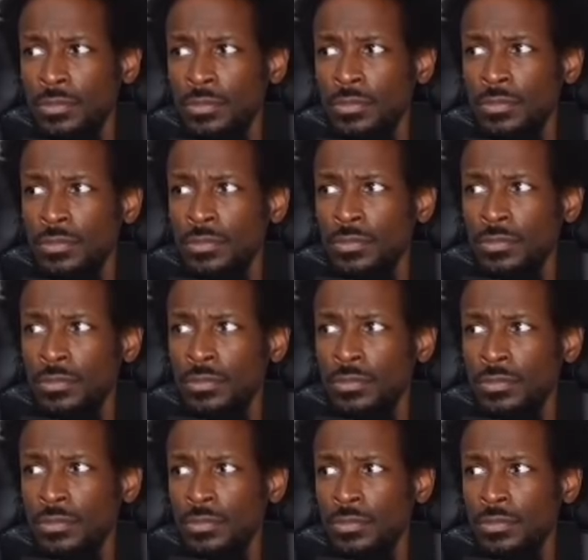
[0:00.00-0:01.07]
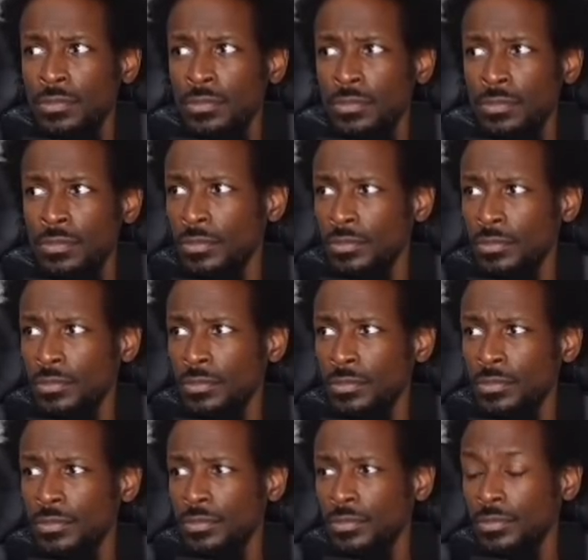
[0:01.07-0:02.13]

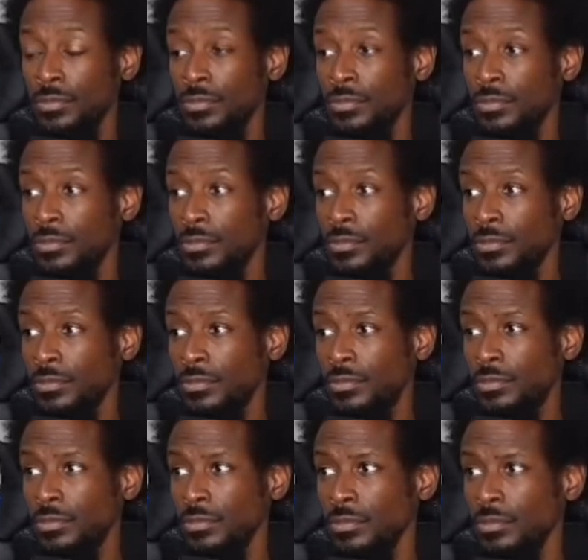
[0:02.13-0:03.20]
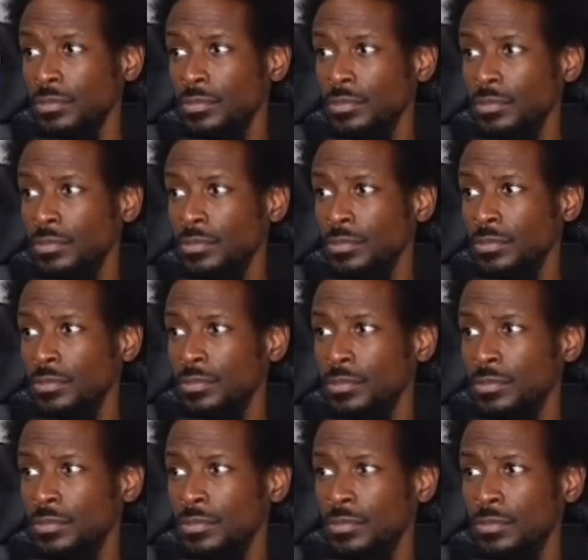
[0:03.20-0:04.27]

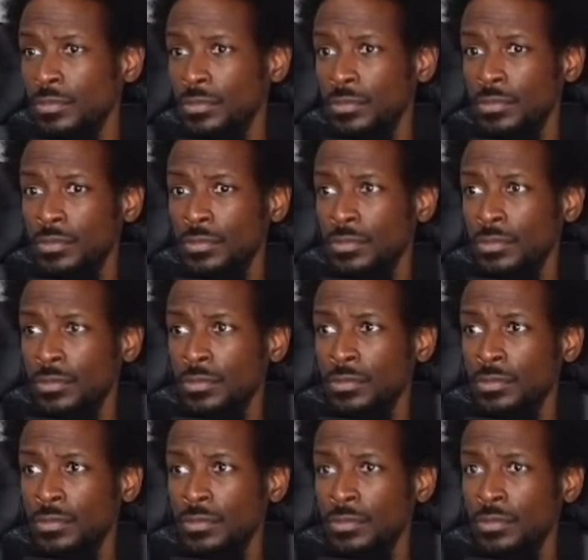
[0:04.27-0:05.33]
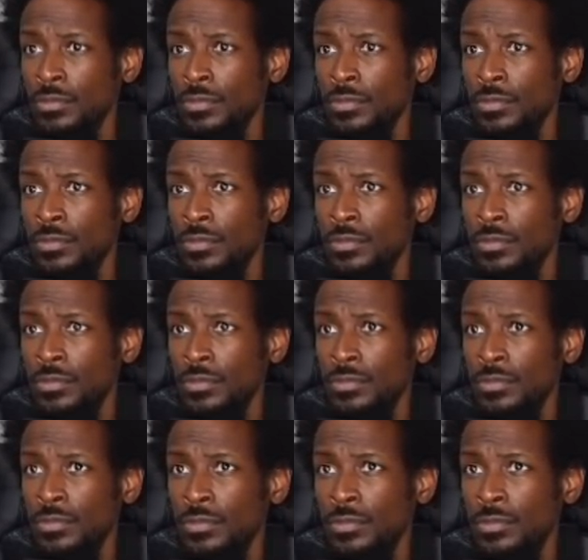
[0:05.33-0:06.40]

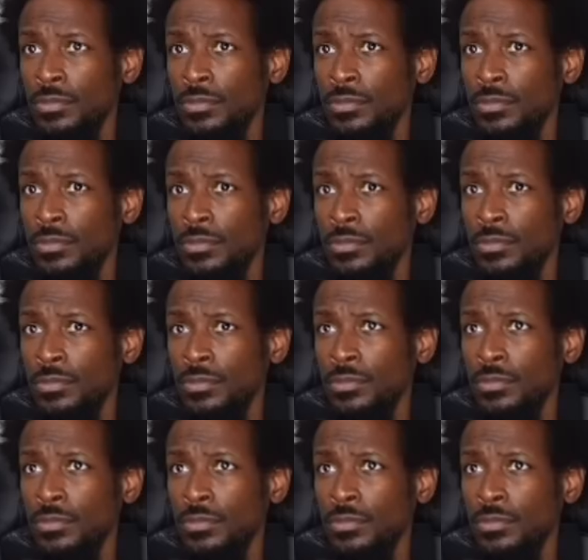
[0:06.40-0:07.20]
The person shown says nothing.